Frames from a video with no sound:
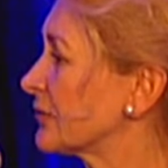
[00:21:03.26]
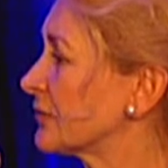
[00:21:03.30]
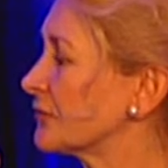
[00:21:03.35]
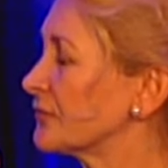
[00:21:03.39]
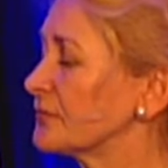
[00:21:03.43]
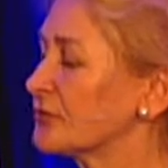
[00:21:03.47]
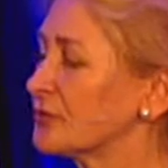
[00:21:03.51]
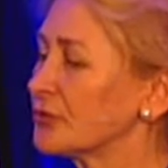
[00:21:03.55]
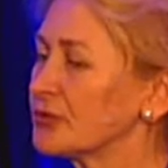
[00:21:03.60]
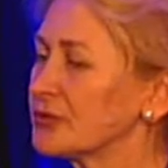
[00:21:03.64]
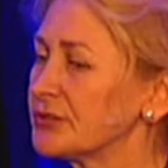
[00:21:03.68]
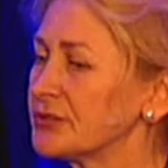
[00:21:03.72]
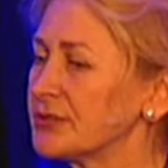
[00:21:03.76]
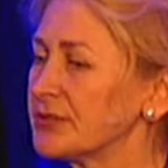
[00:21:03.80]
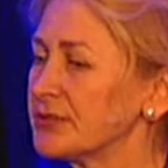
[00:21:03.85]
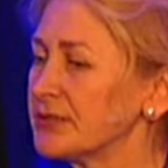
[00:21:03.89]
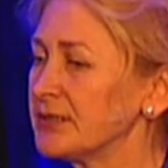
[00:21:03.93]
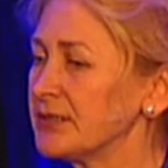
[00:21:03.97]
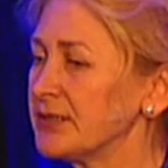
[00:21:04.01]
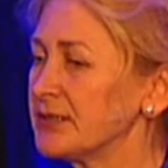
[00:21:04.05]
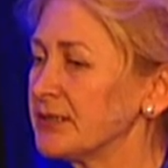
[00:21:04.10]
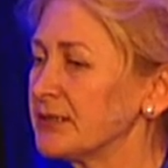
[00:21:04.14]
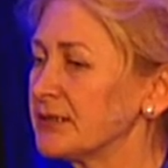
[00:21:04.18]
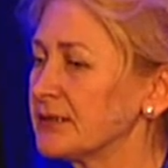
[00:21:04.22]
converted
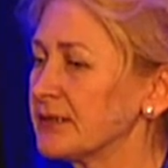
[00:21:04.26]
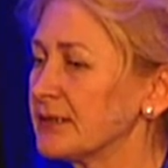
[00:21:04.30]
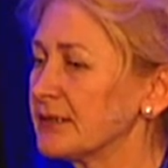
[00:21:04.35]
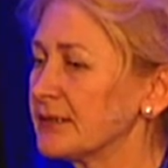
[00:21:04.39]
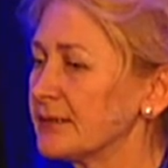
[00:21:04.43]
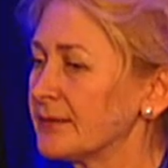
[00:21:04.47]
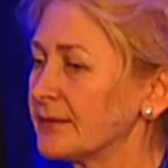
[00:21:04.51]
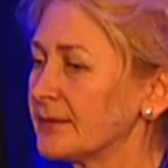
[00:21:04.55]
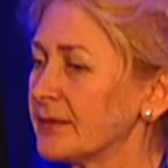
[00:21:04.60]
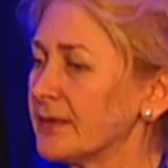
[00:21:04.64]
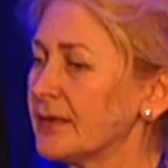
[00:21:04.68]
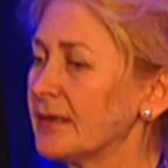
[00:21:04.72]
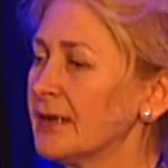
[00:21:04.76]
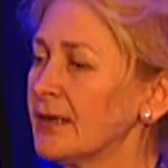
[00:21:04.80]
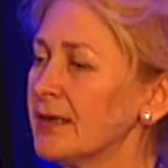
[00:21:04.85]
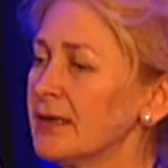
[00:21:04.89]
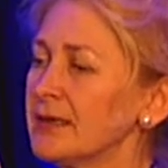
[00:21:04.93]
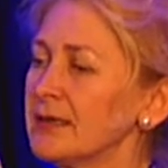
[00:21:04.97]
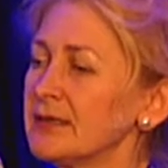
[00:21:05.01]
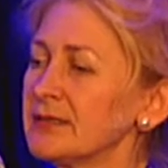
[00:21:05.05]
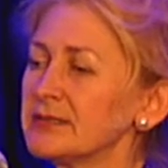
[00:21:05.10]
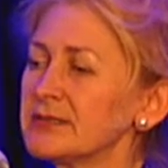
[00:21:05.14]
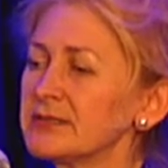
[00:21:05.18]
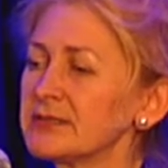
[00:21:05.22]

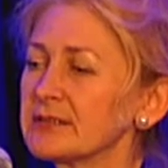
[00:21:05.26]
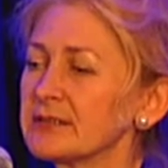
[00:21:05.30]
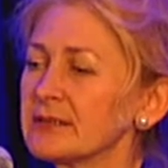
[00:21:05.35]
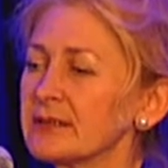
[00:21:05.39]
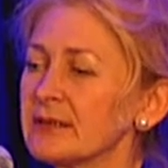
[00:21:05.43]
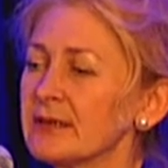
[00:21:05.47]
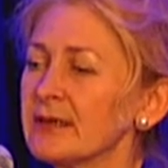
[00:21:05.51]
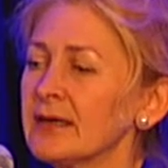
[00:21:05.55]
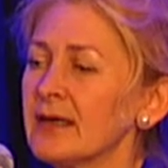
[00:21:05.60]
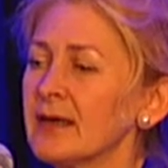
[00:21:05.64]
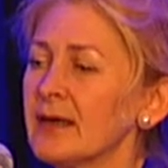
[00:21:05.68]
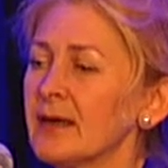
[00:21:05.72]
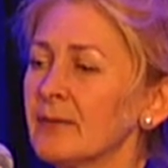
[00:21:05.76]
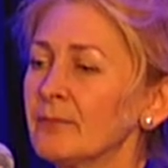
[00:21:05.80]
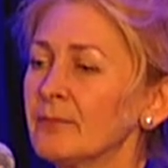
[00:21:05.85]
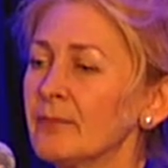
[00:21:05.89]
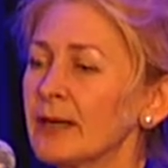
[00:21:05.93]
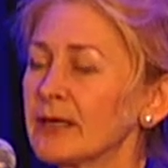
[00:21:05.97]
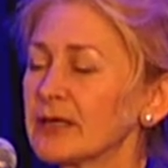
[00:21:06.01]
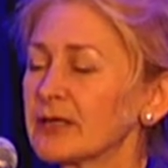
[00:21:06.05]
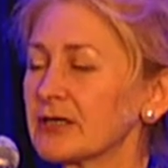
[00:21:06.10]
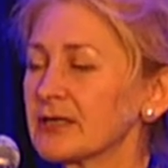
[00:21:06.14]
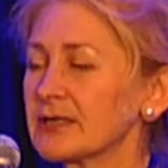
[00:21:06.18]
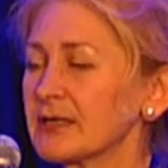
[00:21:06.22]
into
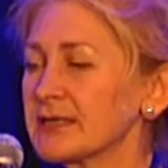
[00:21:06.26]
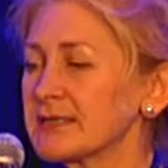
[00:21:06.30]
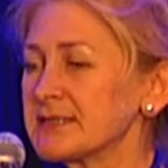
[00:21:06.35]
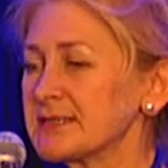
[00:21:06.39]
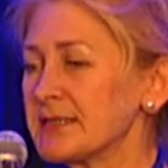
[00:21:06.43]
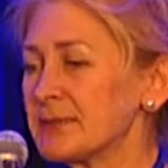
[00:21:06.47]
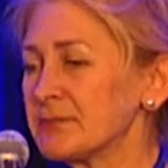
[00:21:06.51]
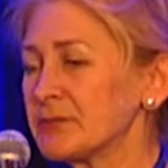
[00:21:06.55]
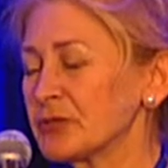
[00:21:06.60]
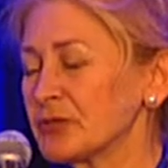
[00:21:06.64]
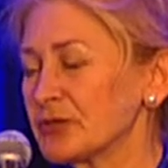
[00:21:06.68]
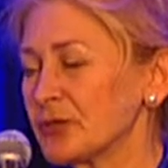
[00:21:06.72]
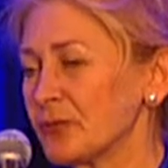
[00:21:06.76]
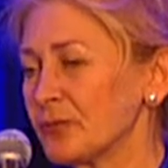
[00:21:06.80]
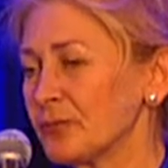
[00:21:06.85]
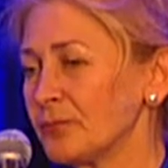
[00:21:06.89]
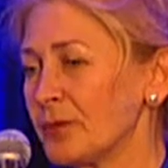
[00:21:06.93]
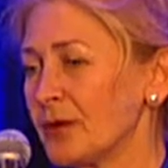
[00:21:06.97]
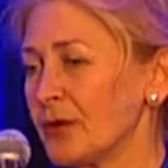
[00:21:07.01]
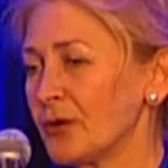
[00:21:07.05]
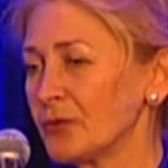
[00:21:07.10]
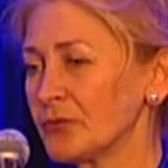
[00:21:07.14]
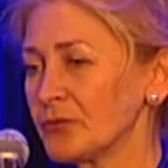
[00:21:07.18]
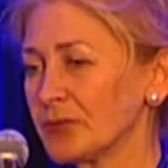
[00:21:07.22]
Michael acceptor
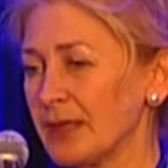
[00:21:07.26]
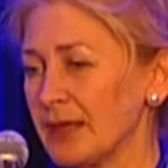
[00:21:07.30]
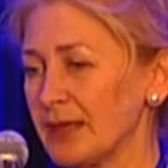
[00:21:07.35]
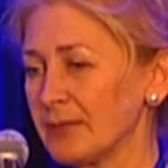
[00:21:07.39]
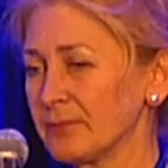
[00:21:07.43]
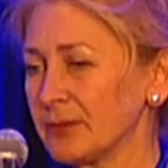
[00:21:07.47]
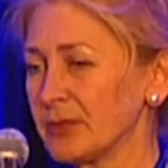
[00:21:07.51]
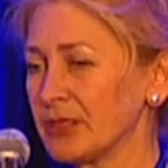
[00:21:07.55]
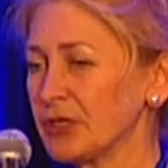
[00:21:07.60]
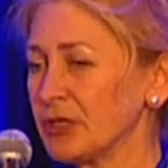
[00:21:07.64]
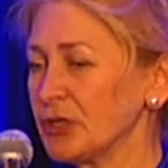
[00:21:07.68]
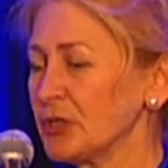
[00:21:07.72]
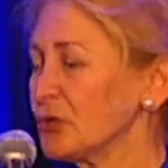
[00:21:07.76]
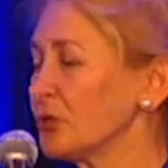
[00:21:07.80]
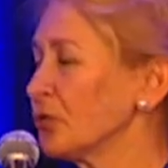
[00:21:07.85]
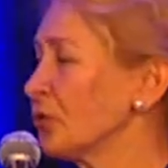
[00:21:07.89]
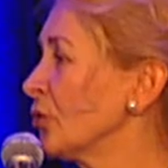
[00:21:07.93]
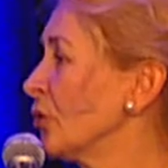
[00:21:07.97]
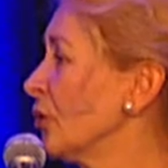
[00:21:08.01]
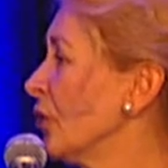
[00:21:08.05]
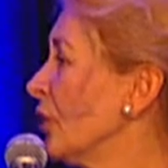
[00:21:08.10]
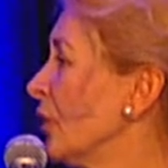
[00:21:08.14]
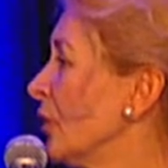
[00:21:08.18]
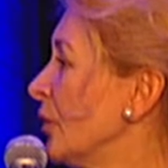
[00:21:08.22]
compound MQ,
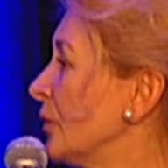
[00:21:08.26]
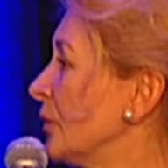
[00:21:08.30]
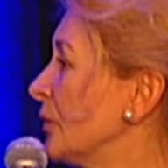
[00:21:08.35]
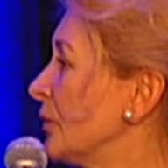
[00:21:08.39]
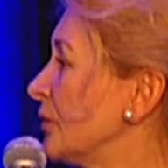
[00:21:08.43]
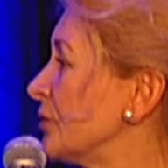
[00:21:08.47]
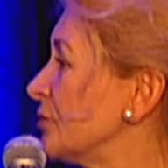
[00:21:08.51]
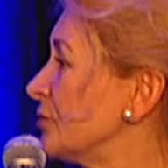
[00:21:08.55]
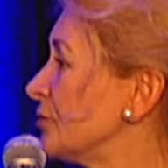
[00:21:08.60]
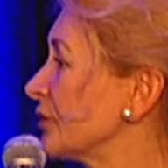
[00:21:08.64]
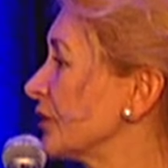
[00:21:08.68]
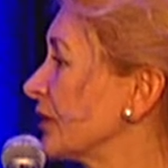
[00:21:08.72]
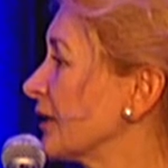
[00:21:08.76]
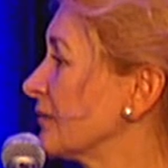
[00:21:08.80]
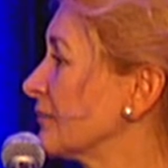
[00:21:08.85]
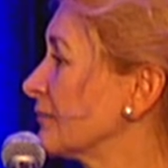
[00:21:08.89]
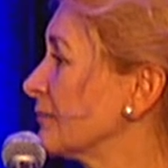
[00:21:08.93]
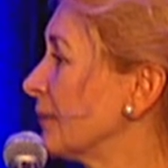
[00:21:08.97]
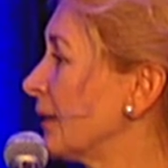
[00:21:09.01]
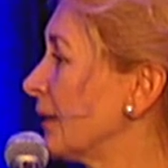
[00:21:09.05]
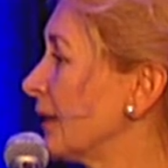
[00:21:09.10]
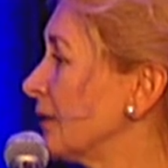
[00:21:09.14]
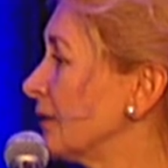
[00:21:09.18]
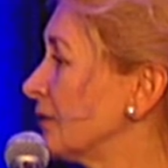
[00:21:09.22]
which can
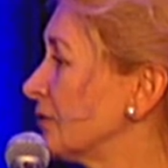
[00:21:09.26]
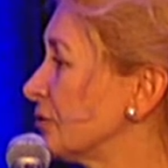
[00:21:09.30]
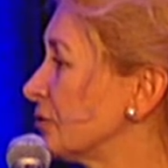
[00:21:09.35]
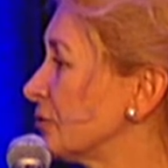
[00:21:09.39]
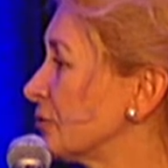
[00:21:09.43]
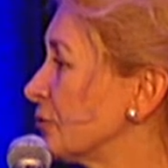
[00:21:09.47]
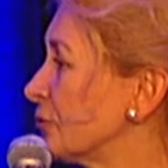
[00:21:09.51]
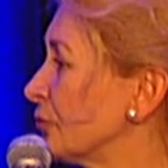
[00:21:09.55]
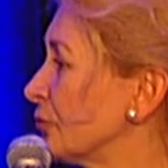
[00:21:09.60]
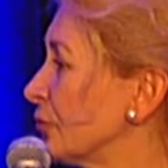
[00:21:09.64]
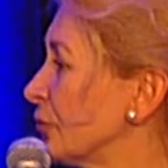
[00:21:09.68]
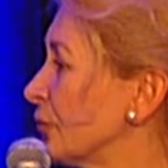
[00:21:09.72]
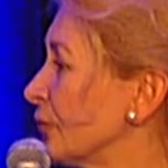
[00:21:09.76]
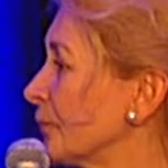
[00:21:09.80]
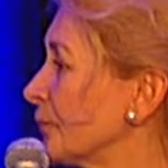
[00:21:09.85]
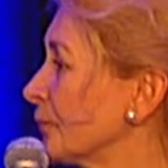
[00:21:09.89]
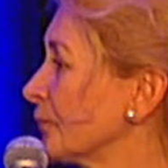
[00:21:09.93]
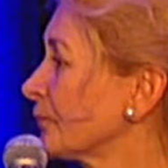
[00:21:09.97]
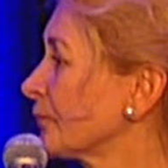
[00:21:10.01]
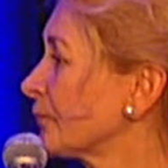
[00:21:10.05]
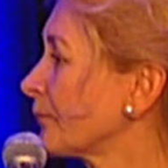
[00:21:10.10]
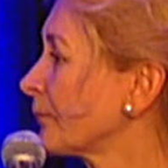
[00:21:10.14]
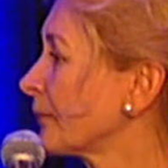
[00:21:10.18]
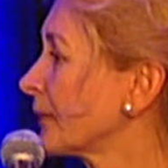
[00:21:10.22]
bind to
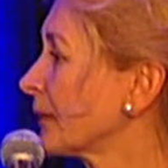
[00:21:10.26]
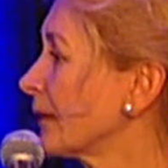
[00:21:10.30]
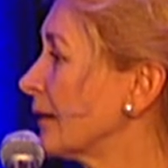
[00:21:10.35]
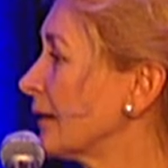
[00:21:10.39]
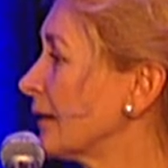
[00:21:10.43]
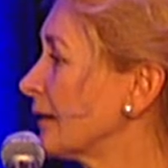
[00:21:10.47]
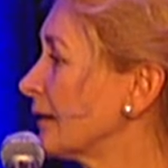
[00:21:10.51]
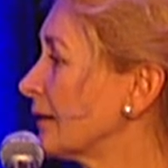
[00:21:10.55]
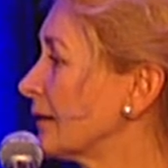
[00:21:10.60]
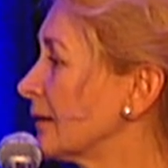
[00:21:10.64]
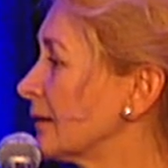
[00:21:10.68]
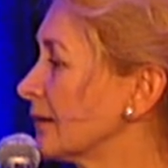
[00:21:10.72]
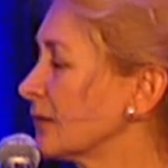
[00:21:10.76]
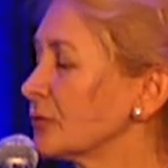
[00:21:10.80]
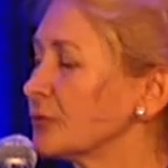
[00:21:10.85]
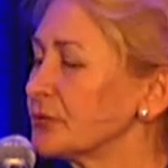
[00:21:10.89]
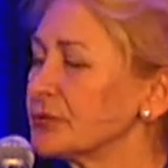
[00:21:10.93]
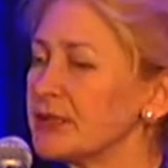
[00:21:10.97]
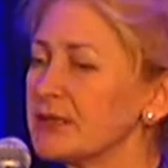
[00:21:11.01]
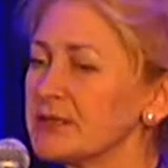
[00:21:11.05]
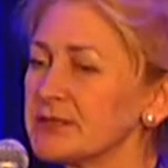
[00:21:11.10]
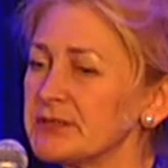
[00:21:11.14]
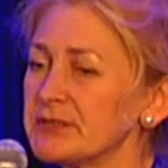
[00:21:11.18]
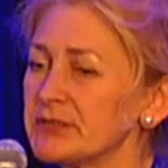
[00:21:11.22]

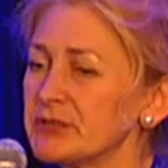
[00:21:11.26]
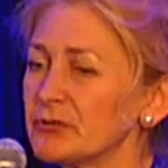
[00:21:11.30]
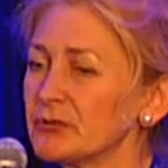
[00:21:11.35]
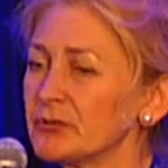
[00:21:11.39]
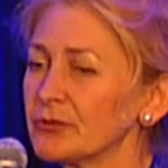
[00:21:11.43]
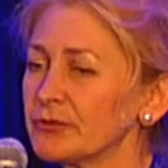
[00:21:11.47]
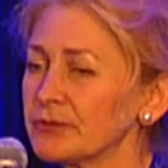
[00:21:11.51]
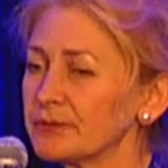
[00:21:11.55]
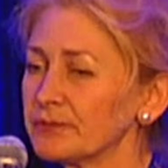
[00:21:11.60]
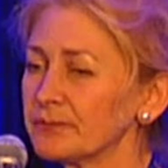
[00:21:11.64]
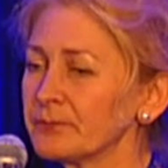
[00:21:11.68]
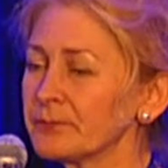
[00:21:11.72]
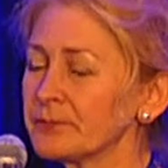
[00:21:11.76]
glutathione